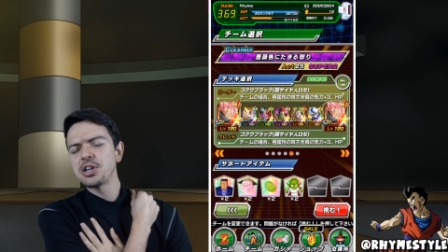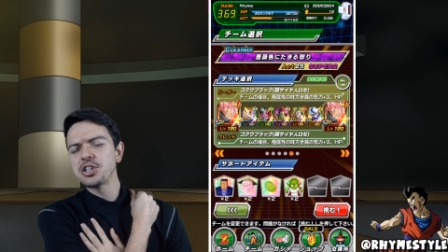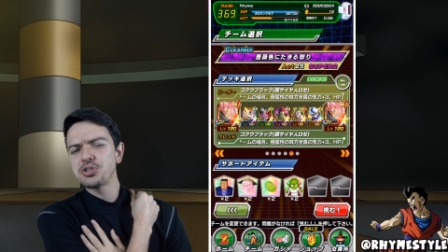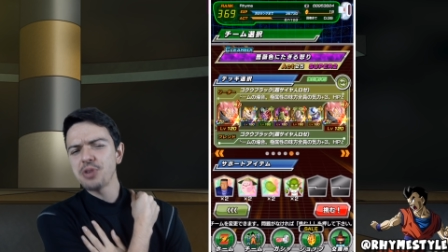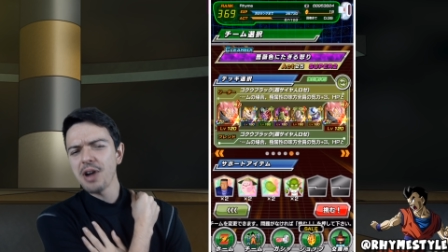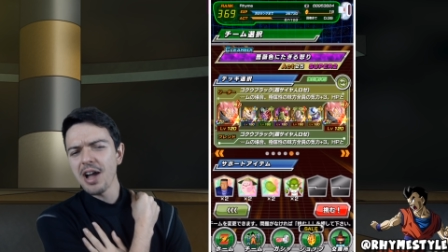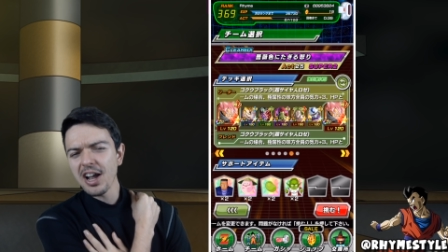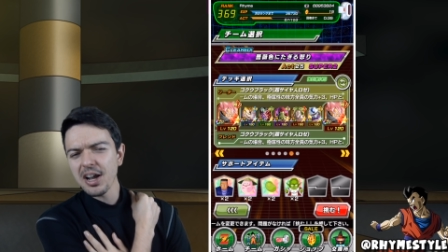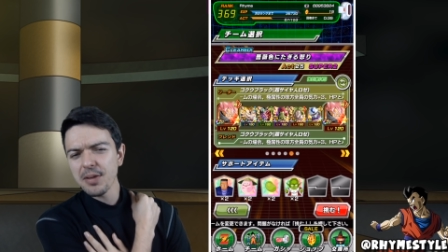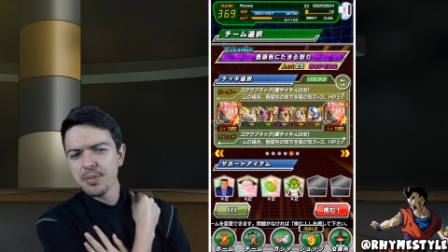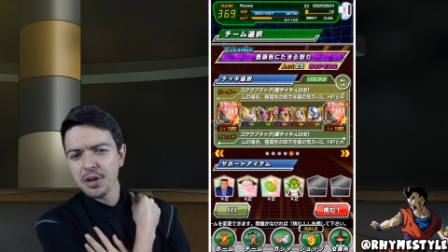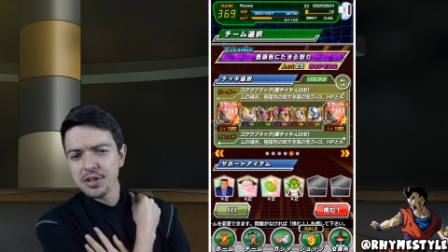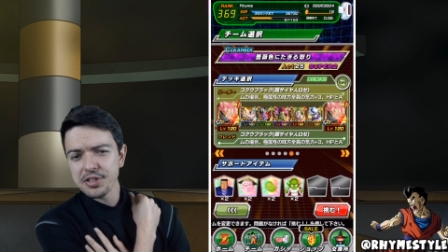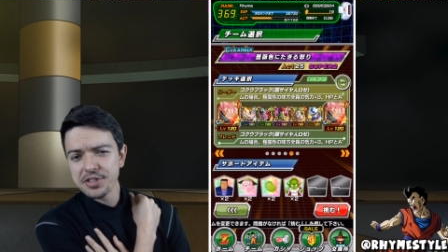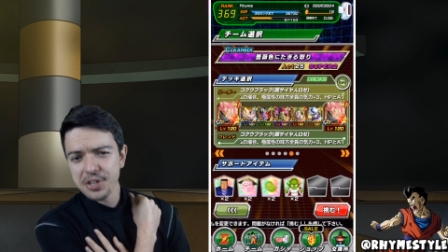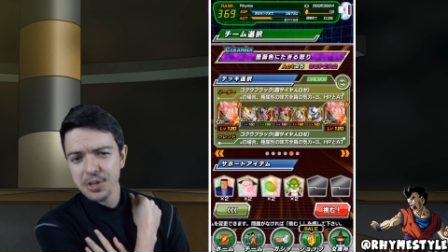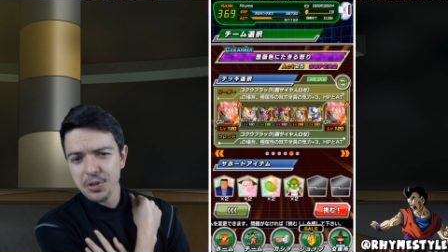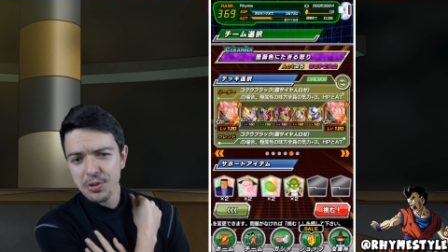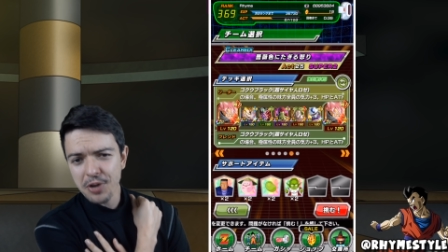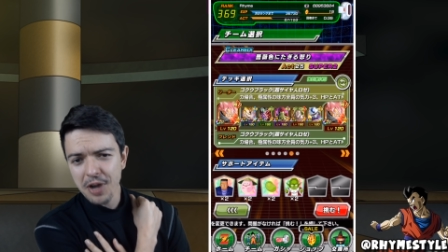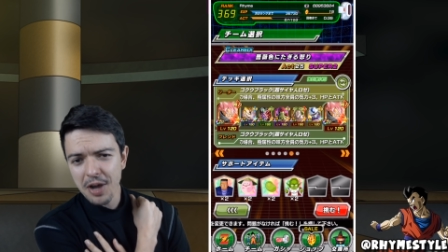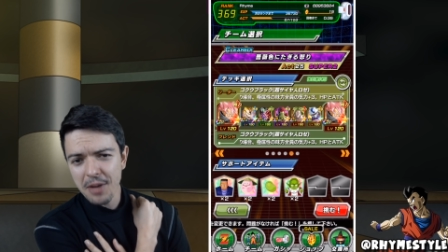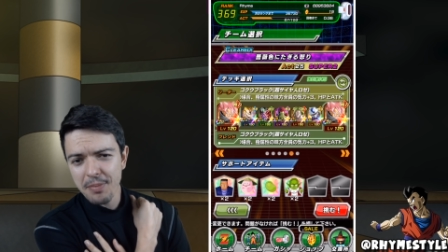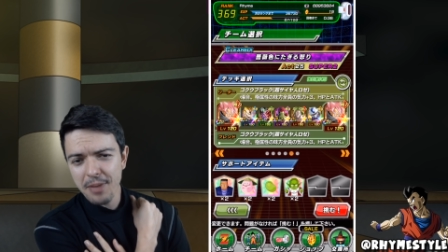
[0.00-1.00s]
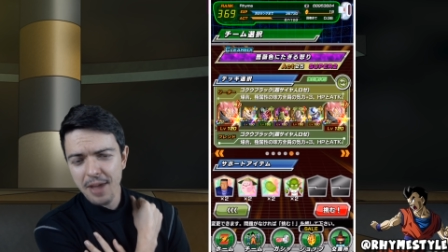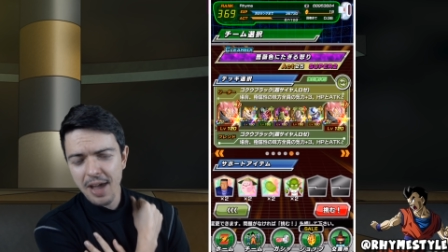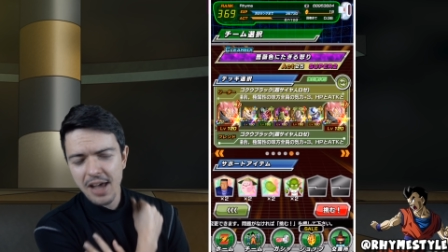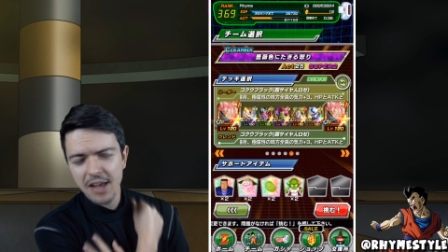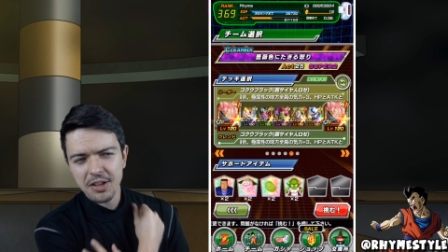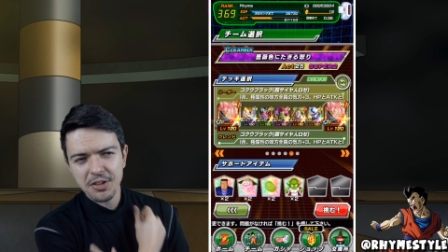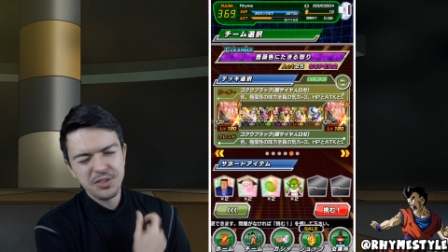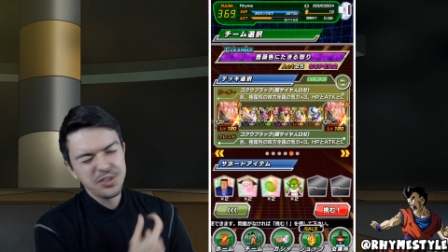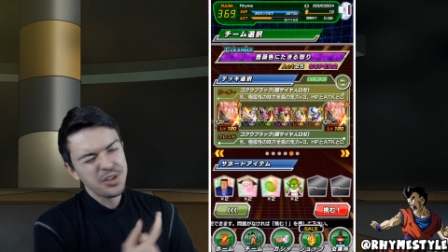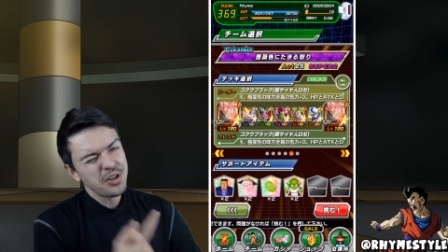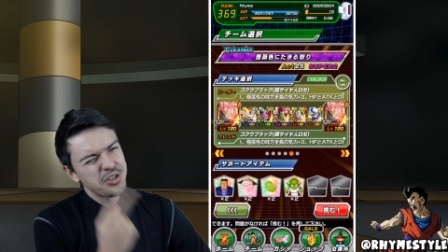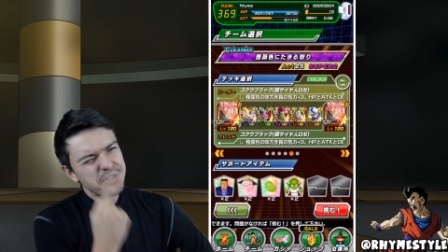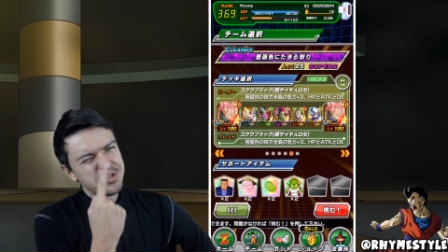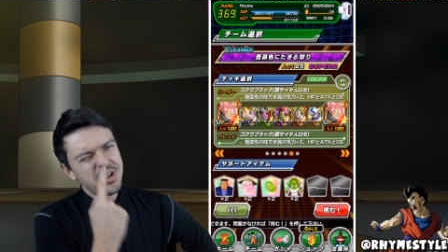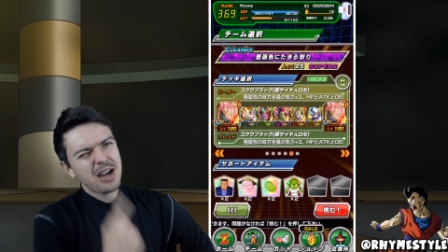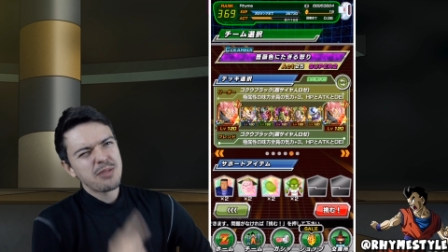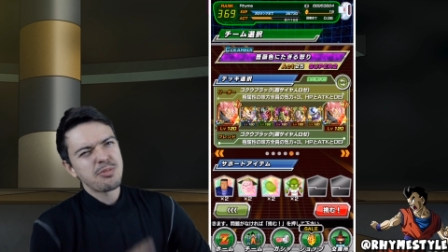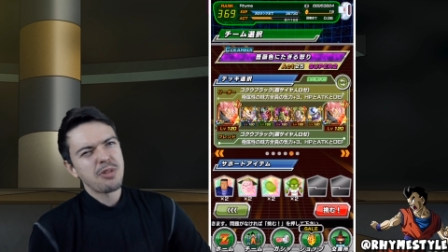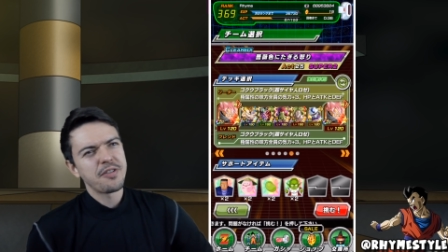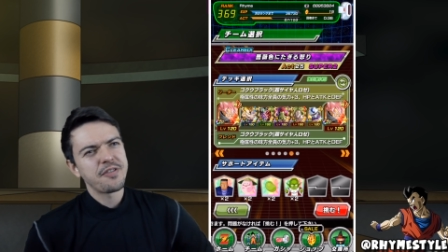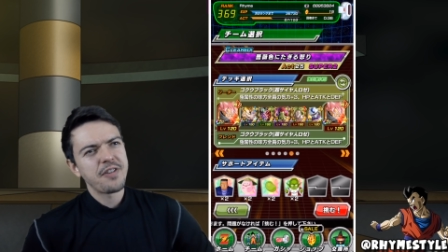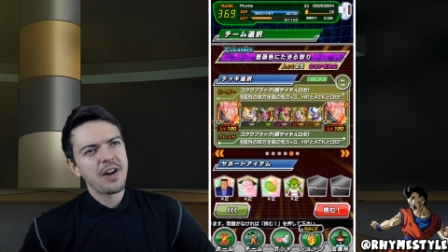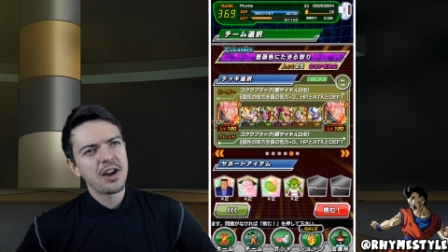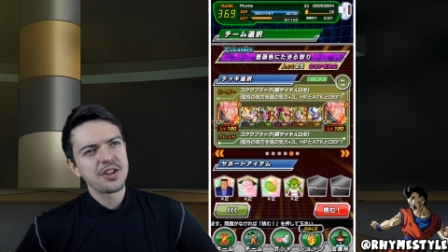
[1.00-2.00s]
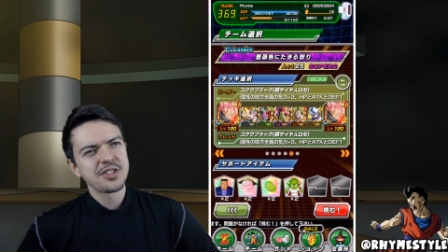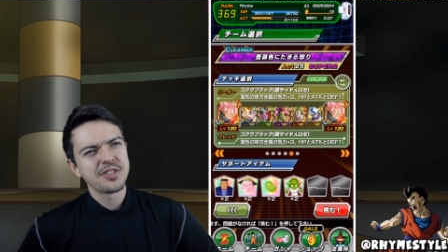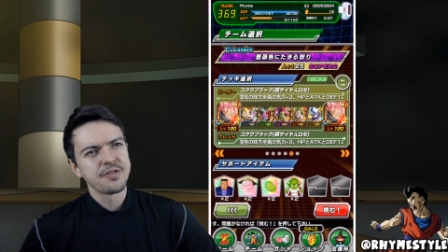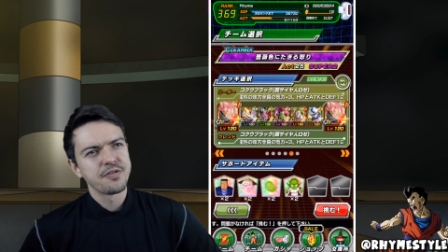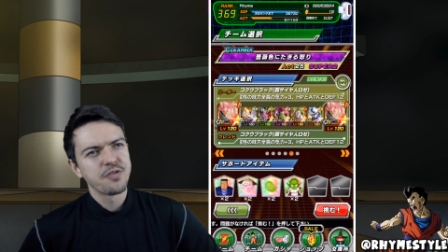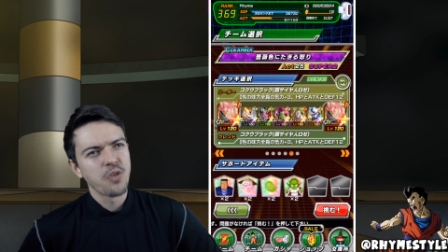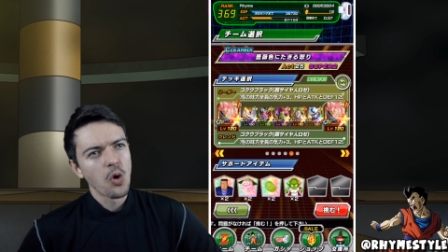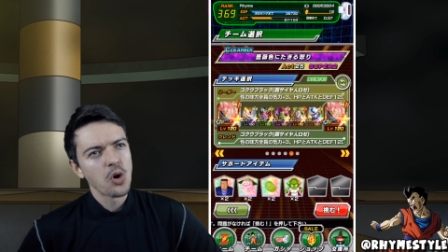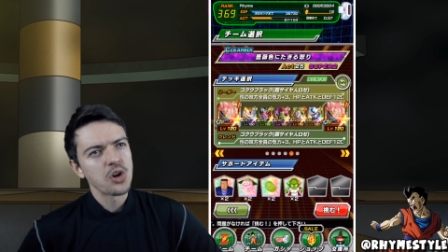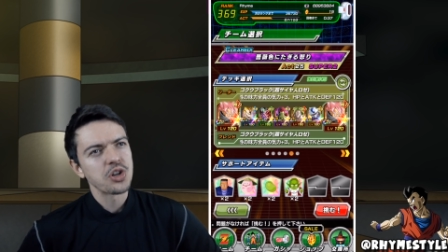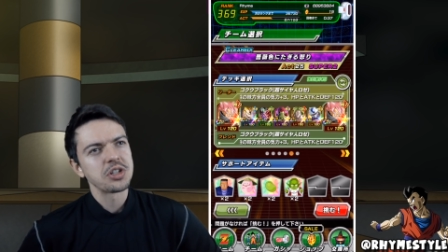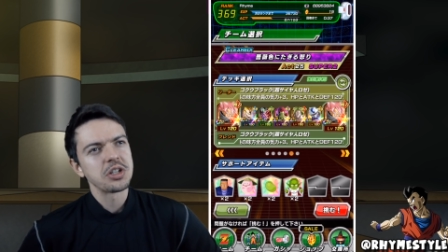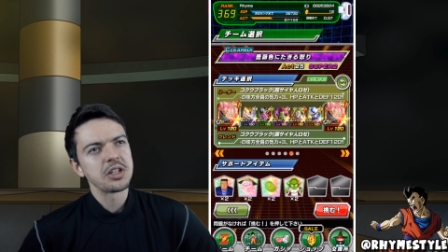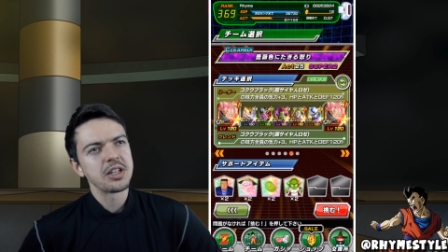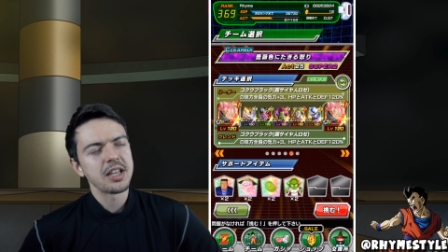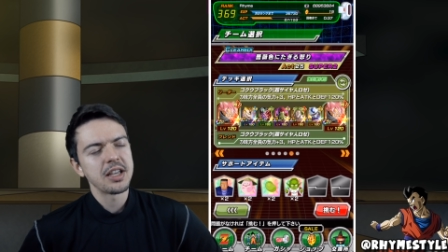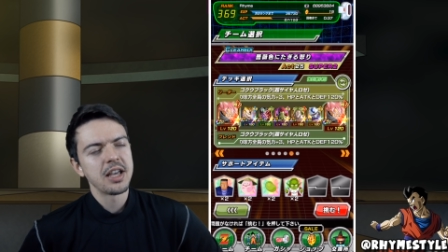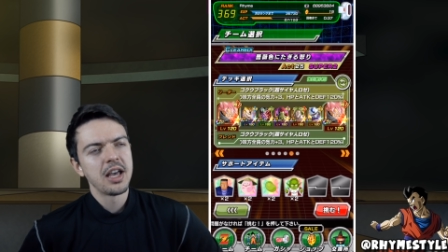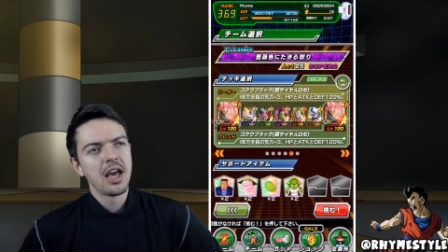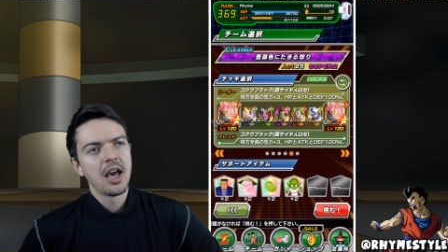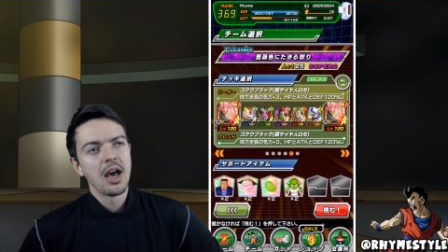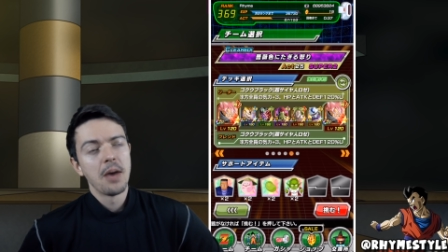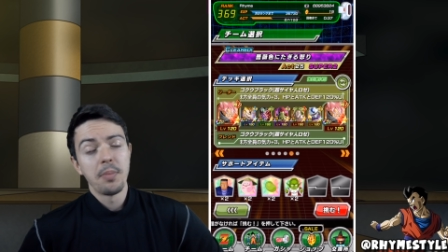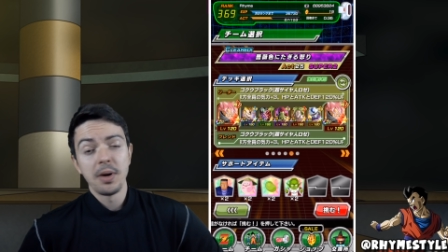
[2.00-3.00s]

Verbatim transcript: more Dragon Ball Z Dokkan Battle. No Dragon Ball FighterZ, unfortunately,